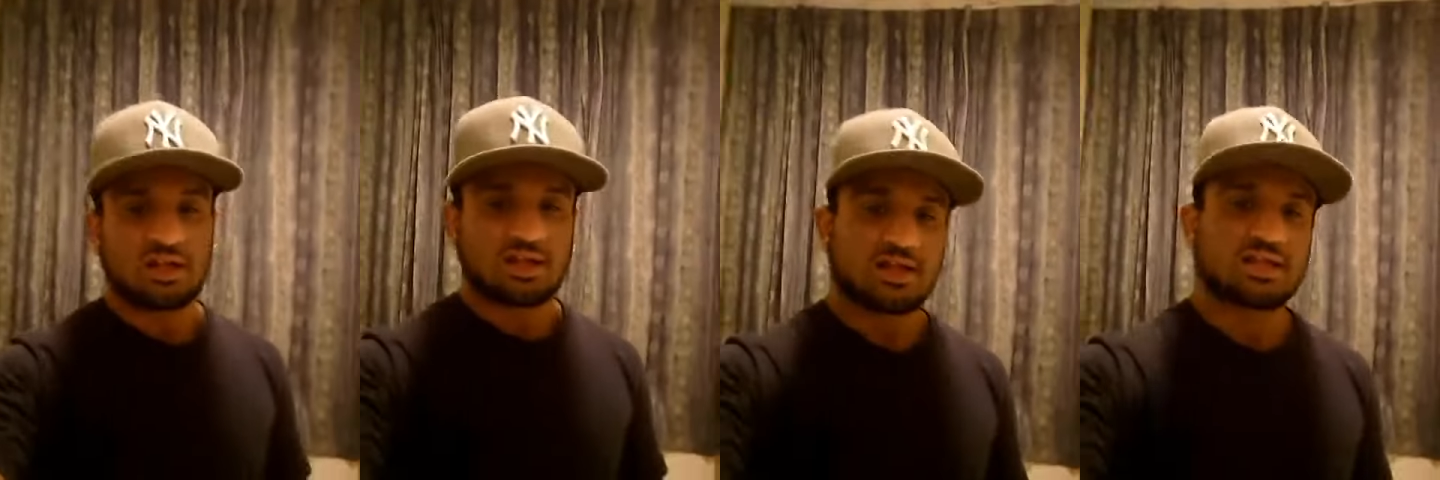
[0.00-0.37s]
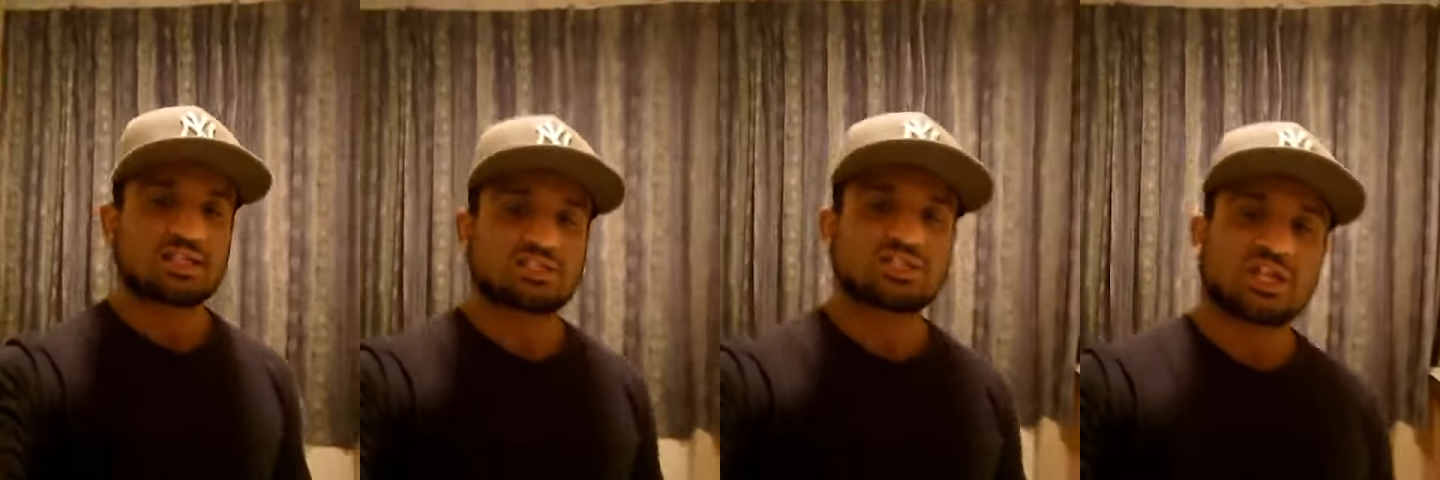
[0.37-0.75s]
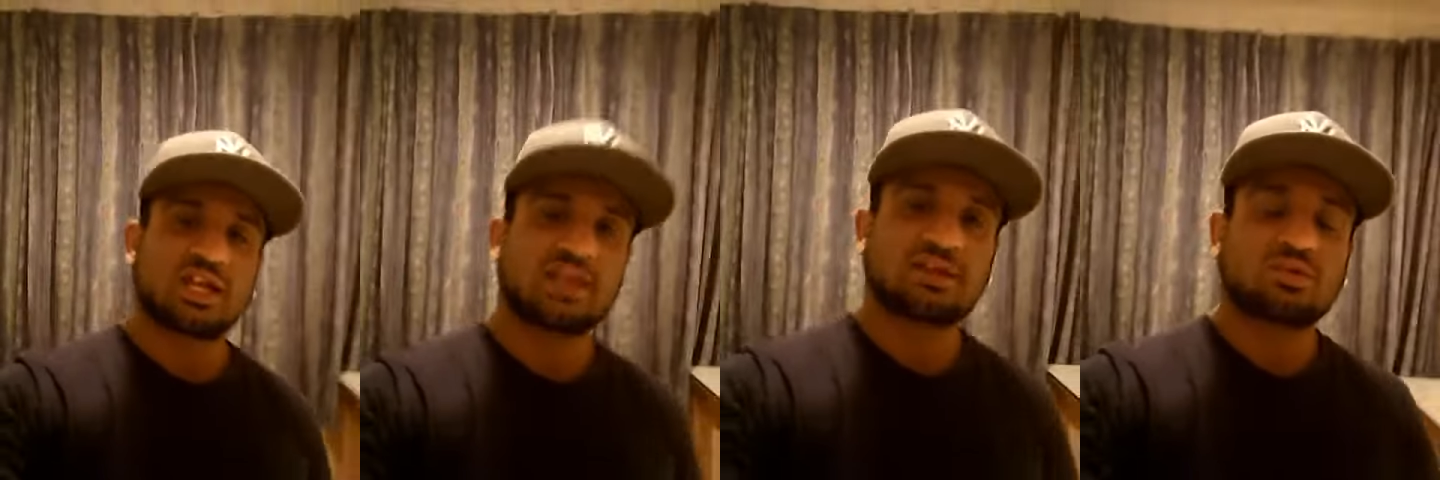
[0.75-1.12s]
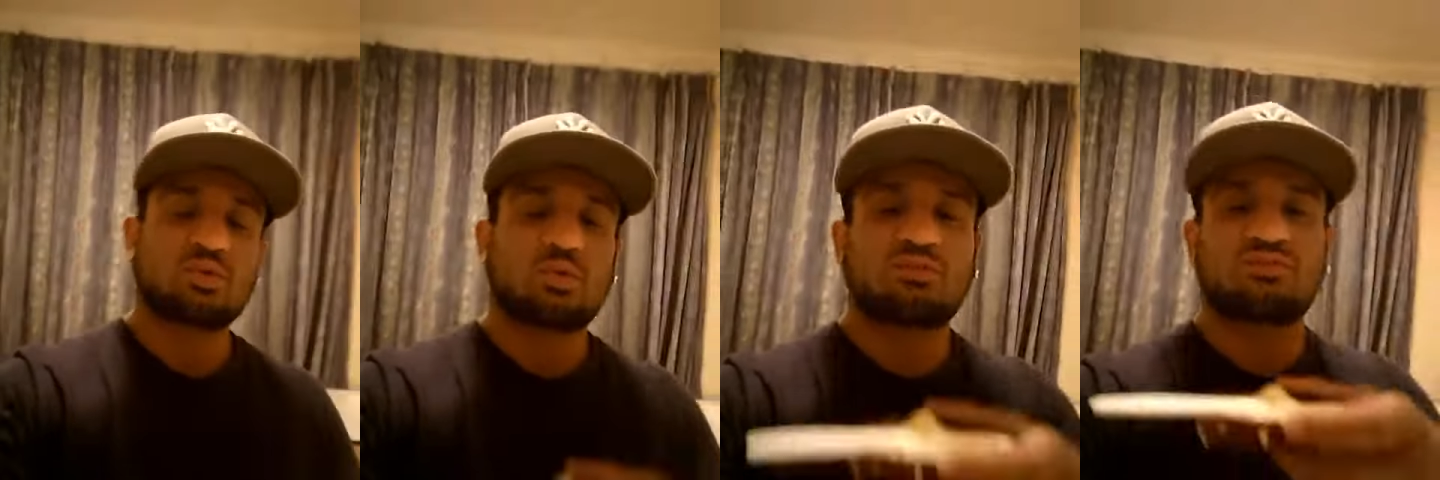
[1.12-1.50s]
AJ
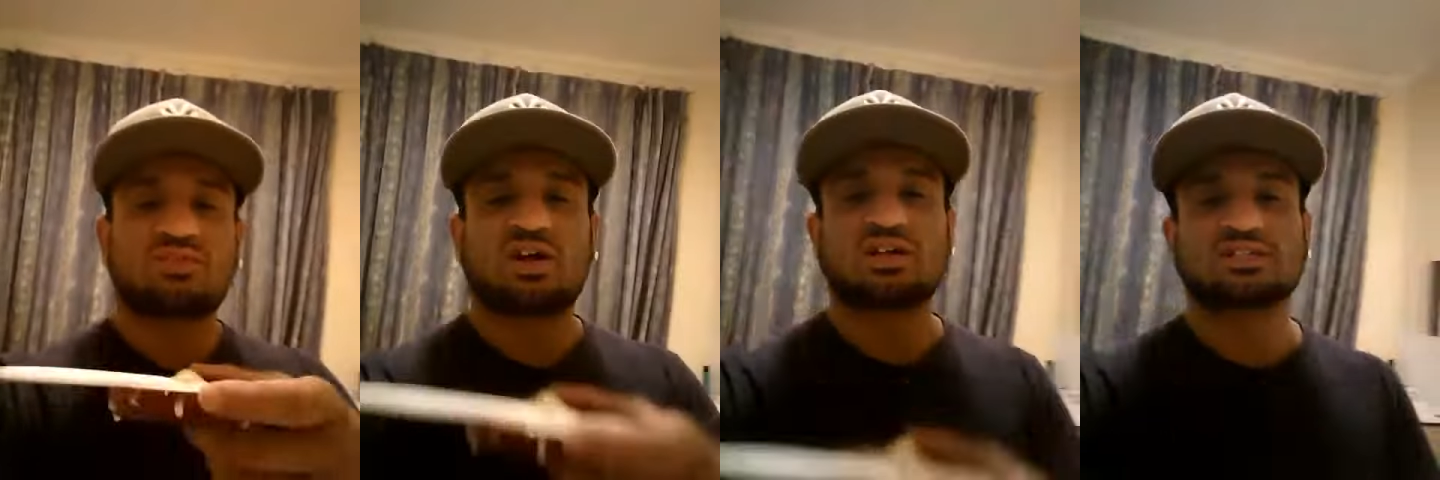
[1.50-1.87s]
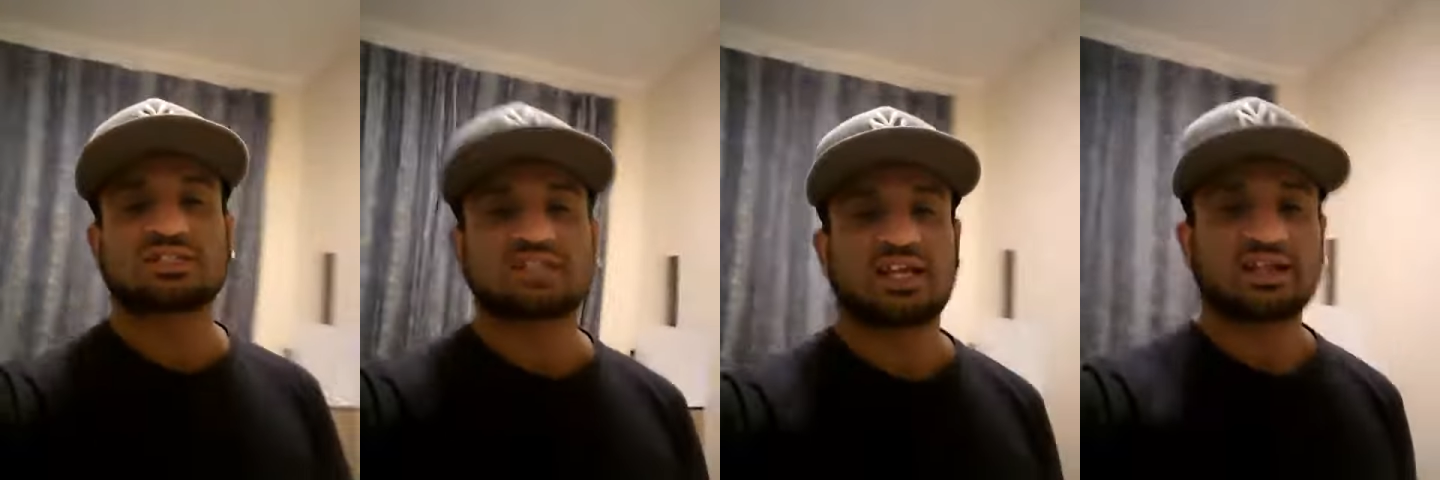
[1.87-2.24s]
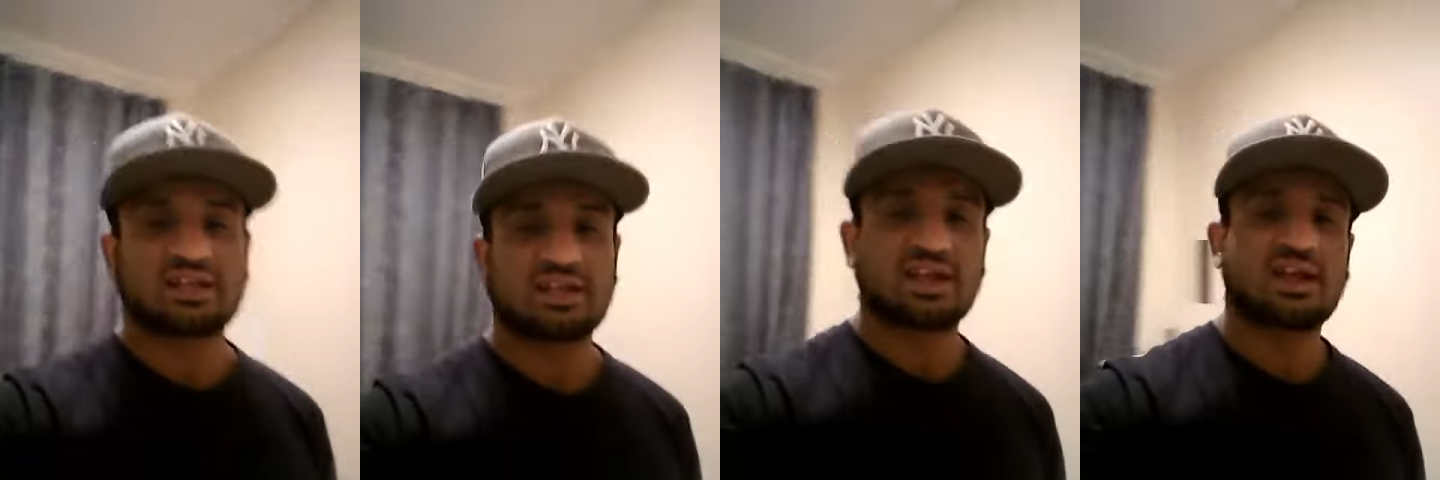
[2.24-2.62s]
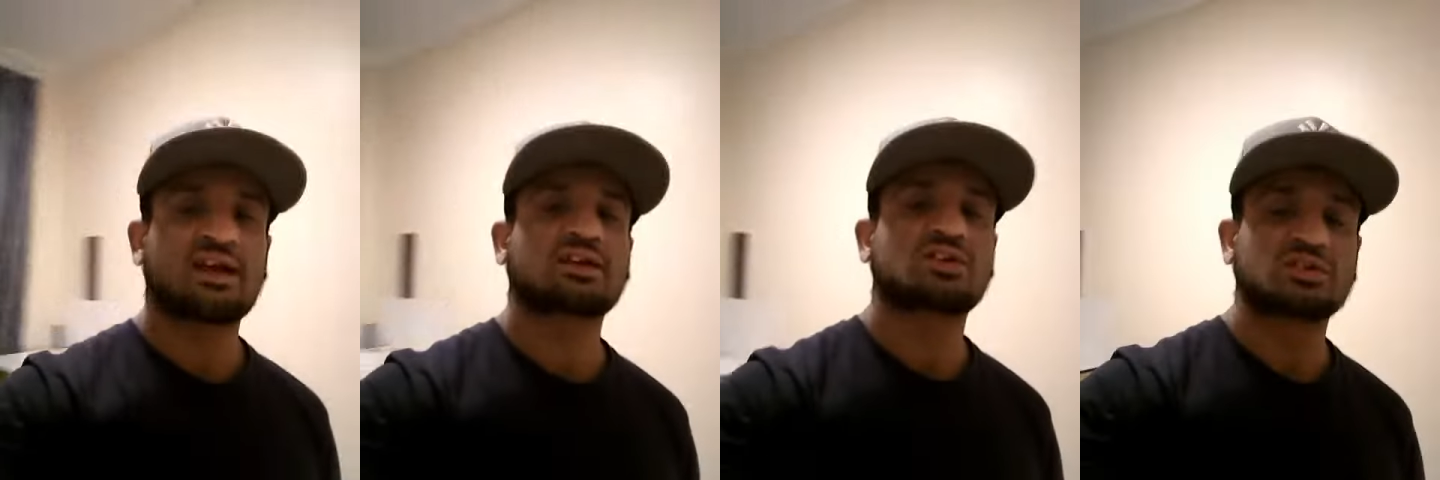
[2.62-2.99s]
NrthLnd, take
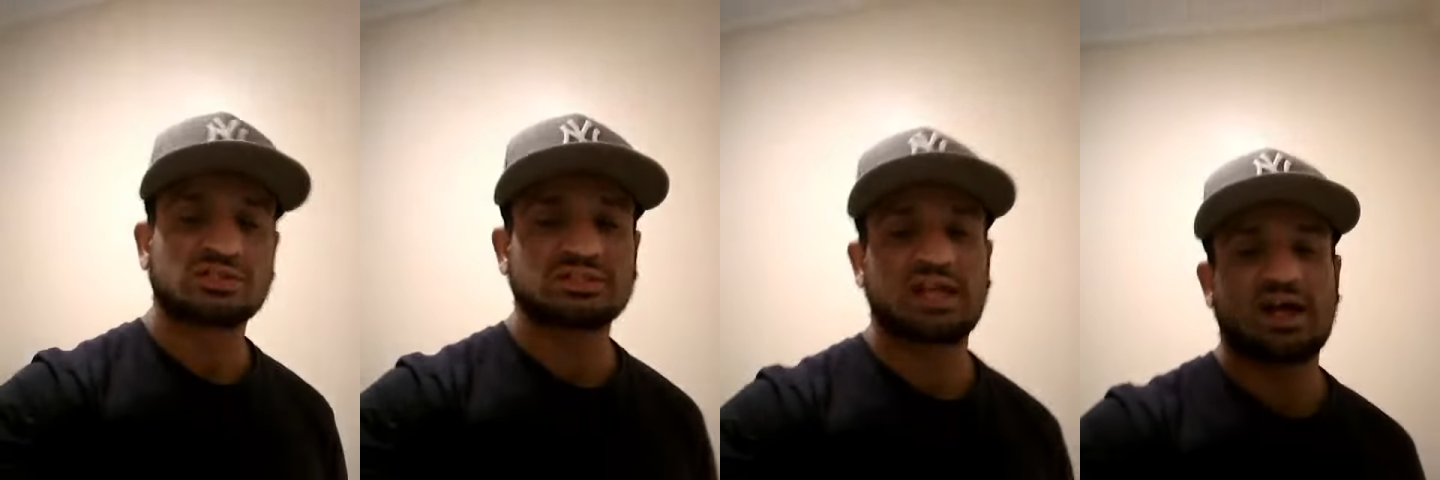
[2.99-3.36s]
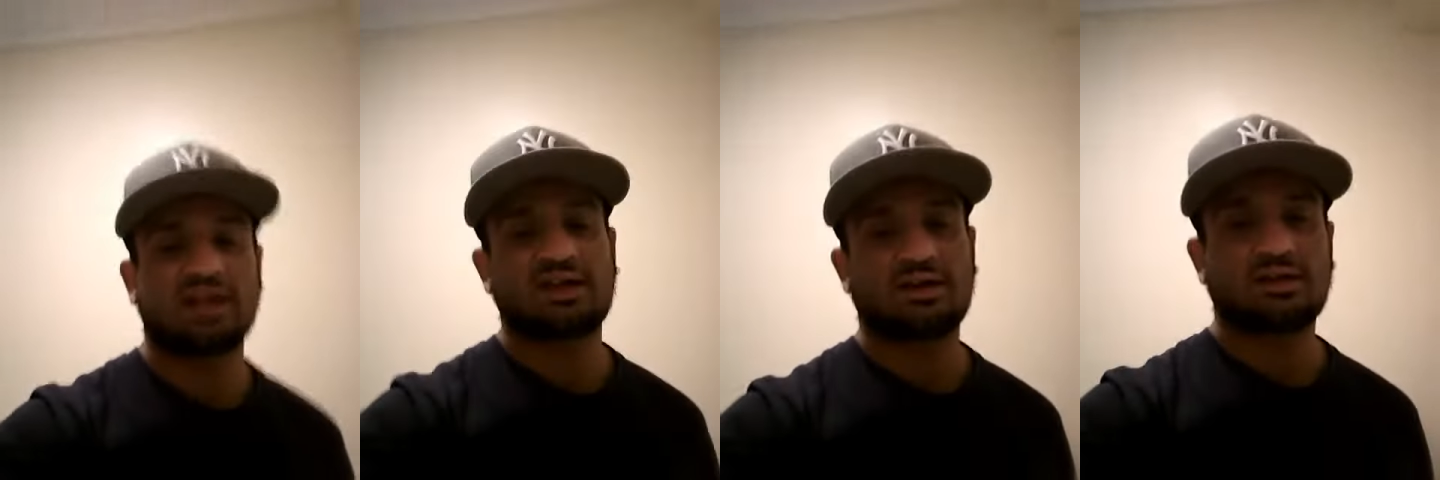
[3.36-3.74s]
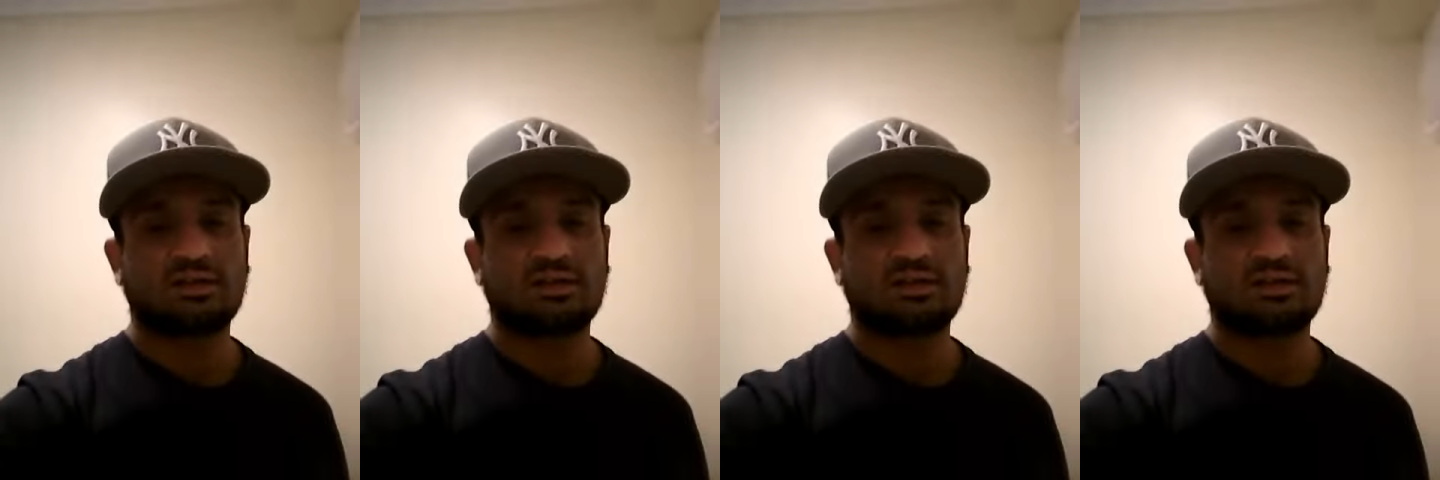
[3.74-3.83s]
care, good night.